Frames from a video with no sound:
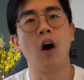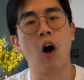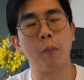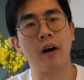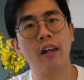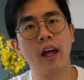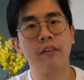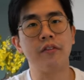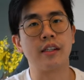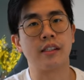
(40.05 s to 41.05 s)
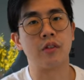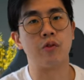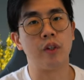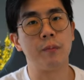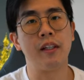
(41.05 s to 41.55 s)
On my left is the
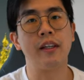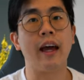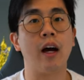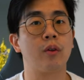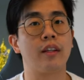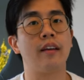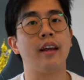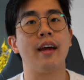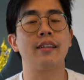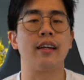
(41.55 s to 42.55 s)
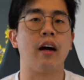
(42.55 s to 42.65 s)
Dreame L ten S